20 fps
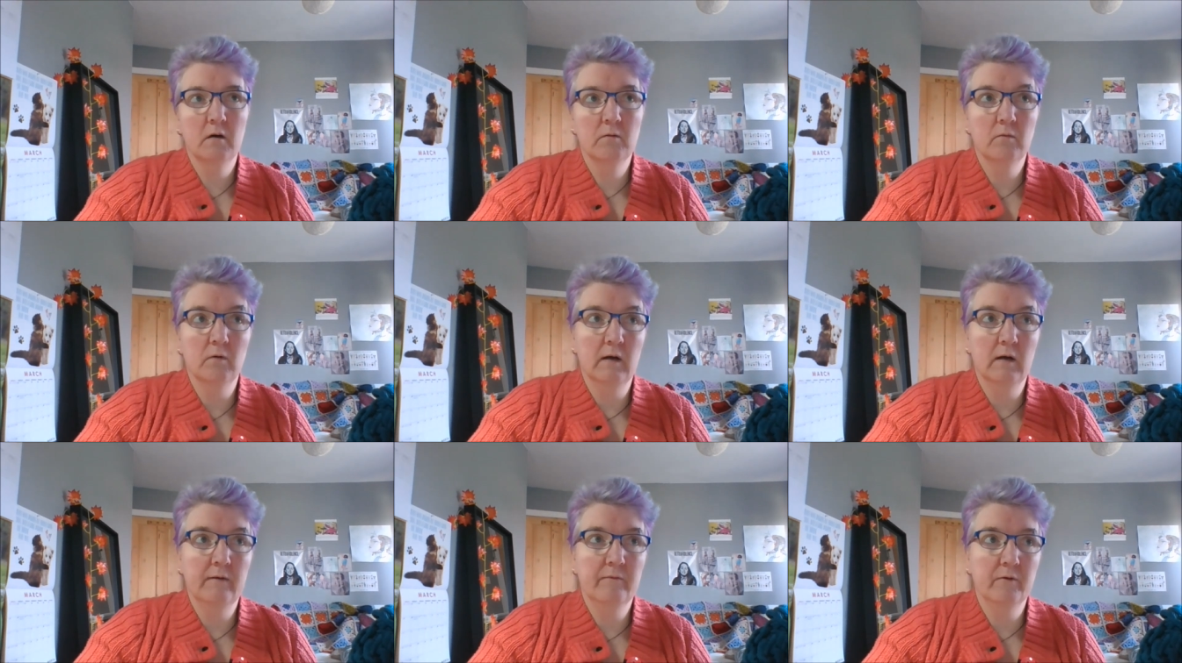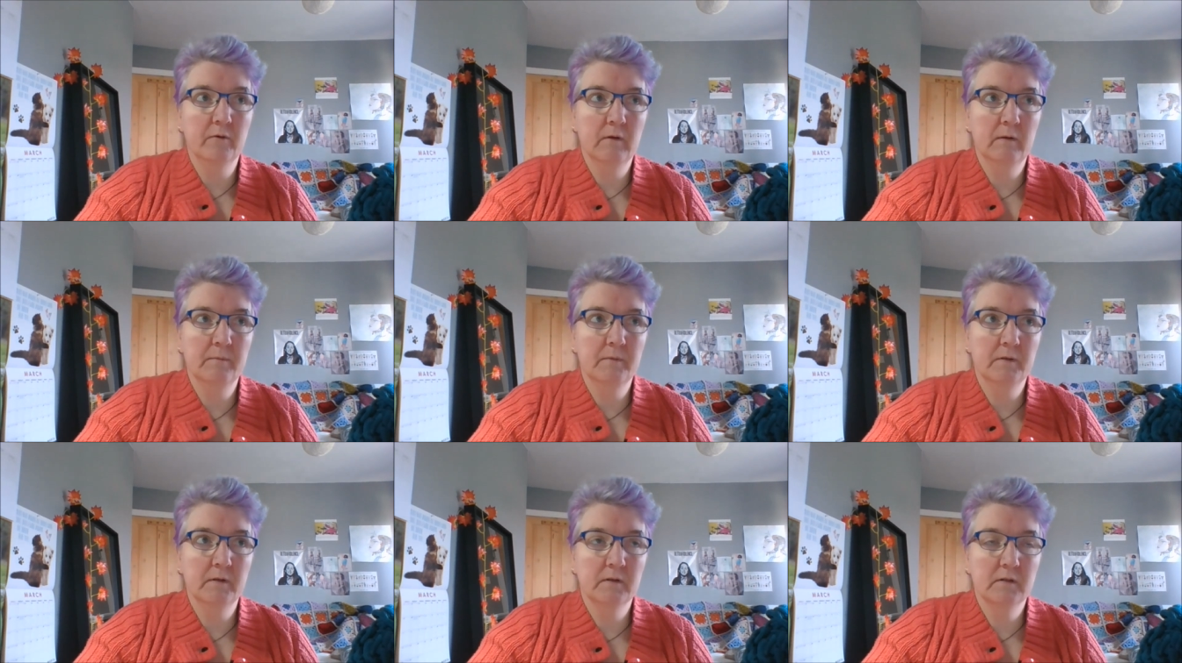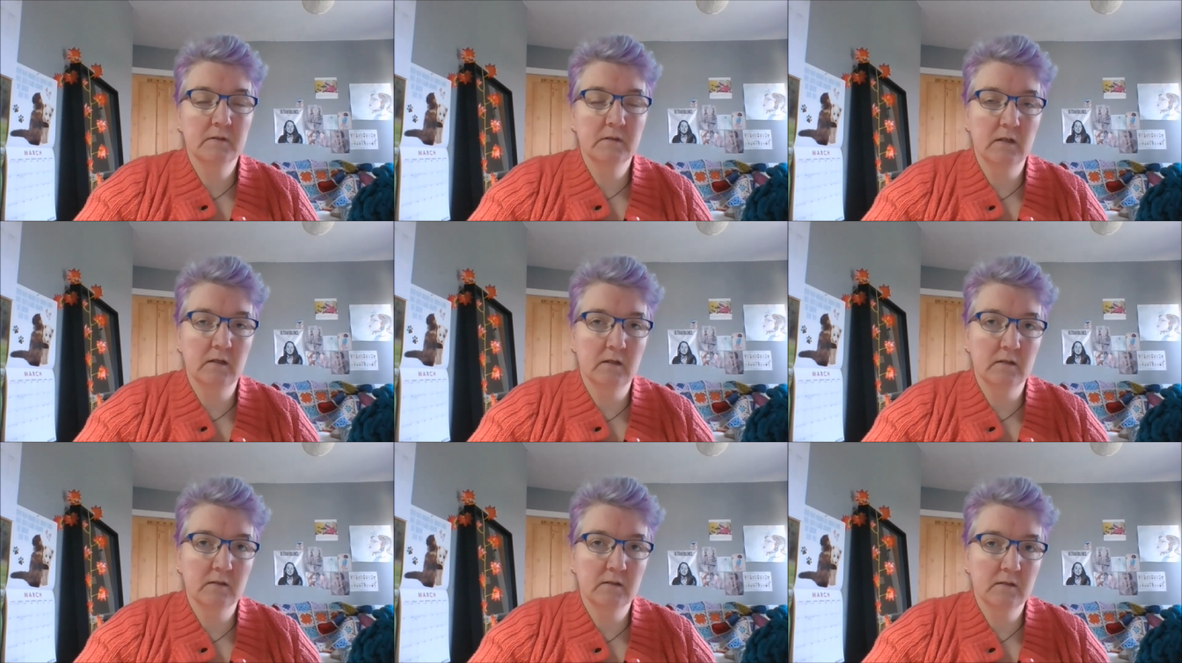well everywhere
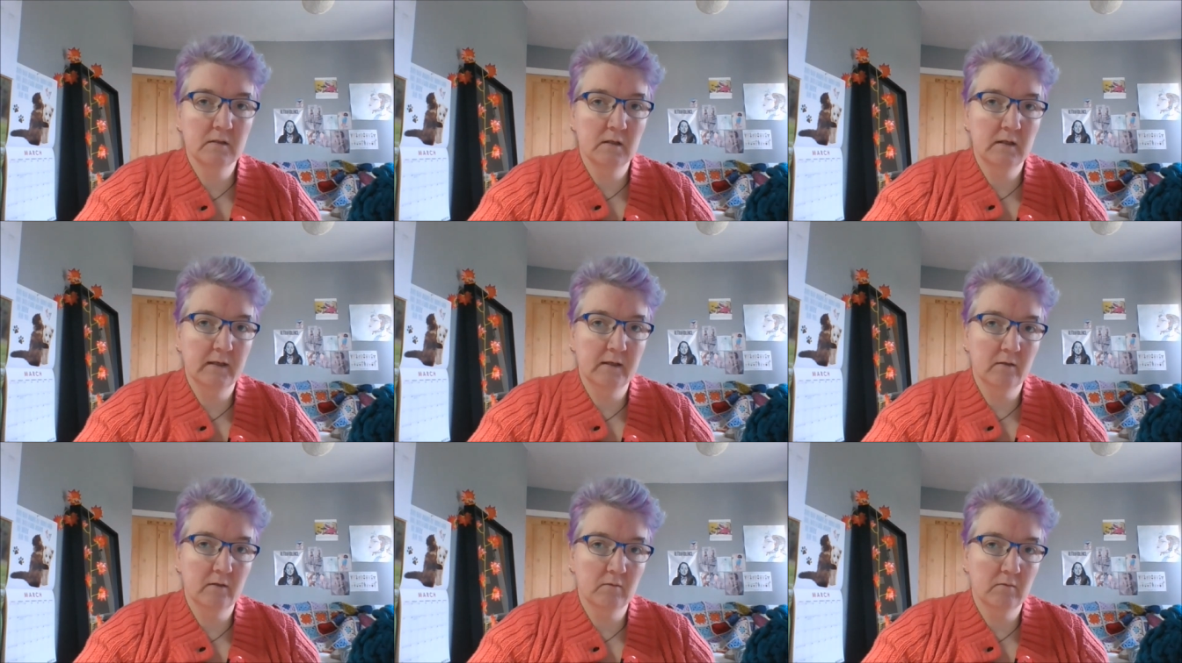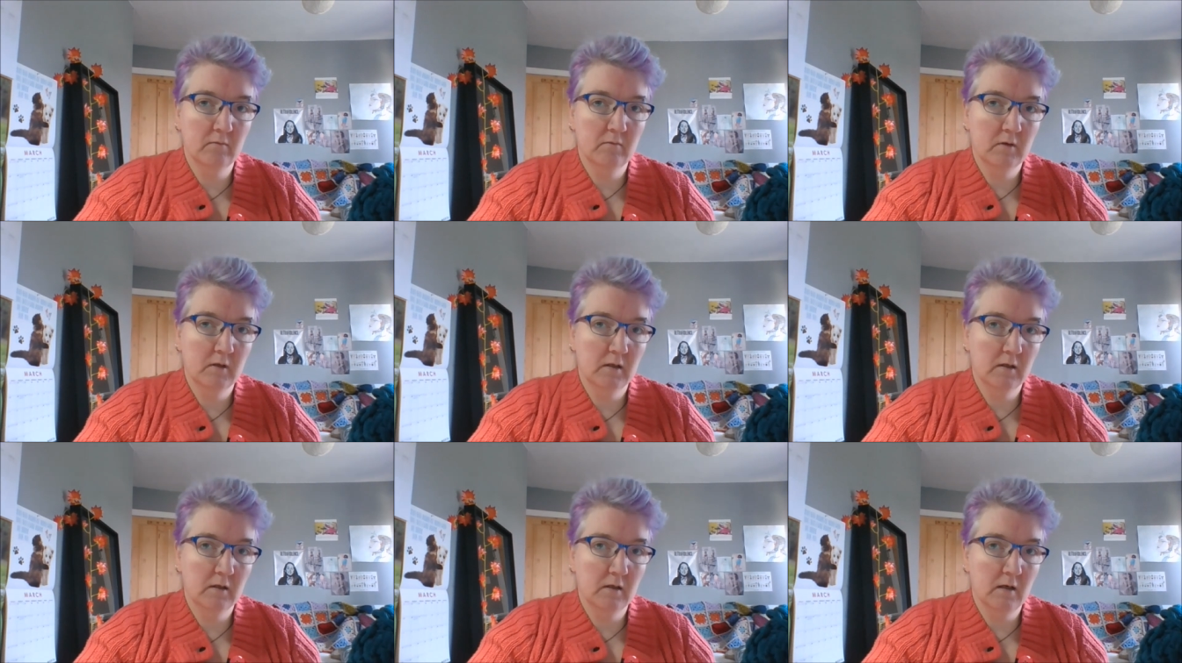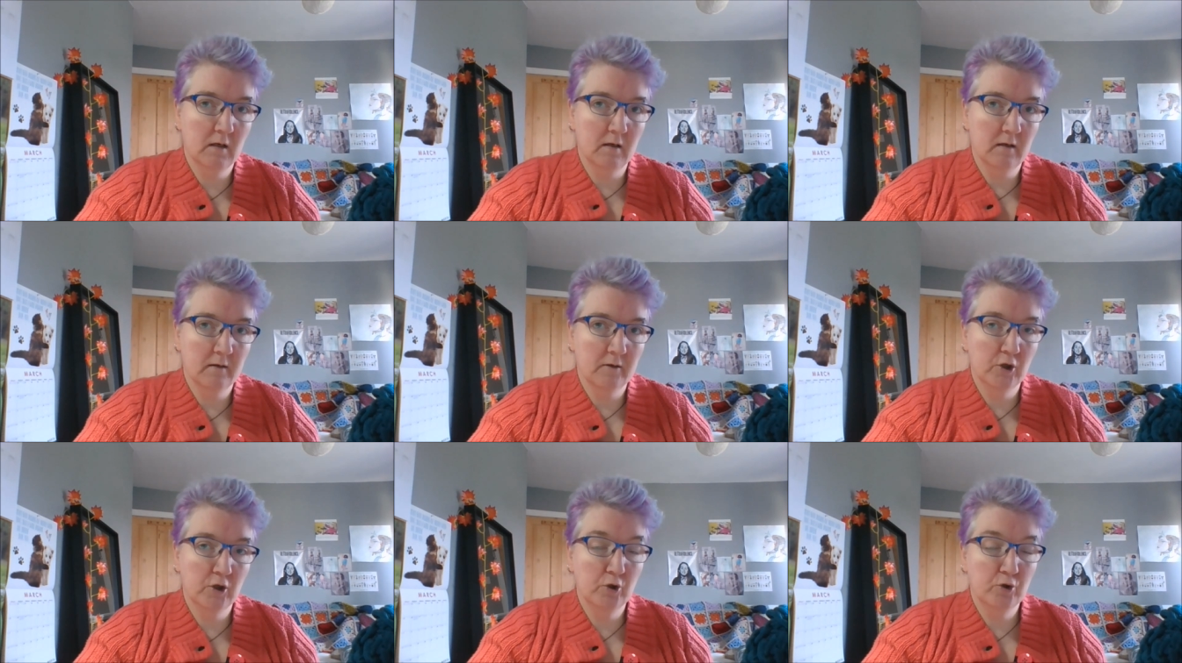but uh, certainly on uh,
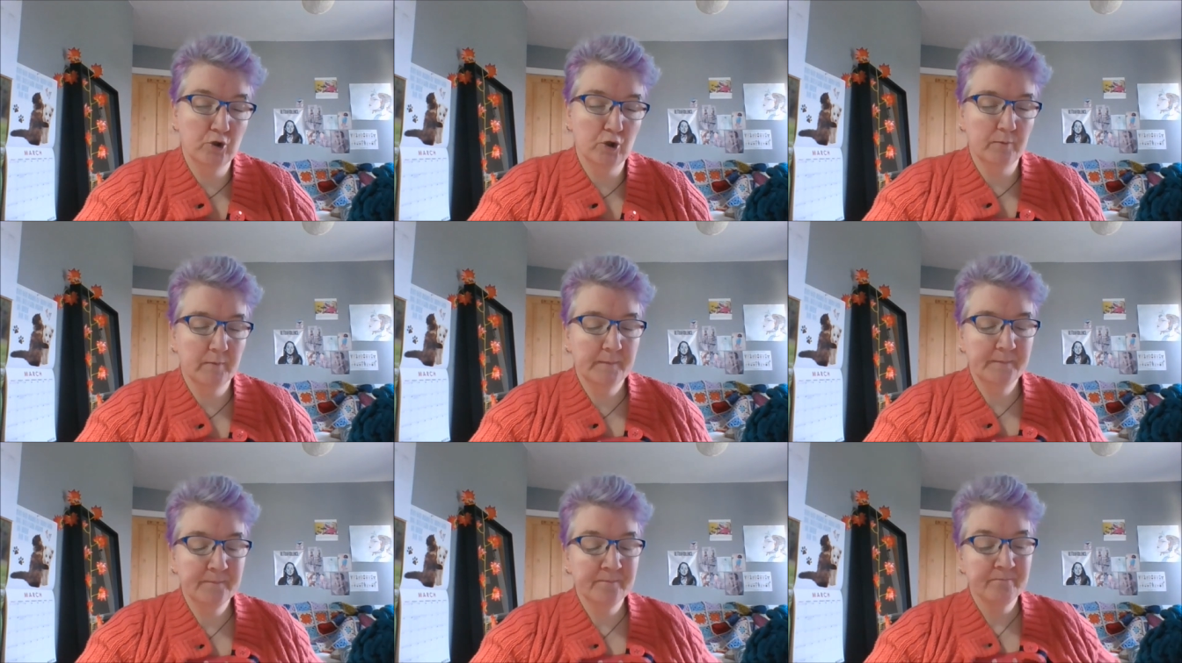YouTube